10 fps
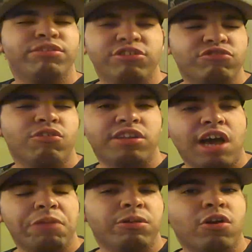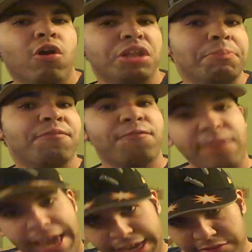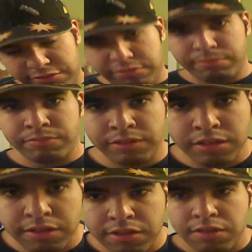I'm pretty sure God would call them faggots.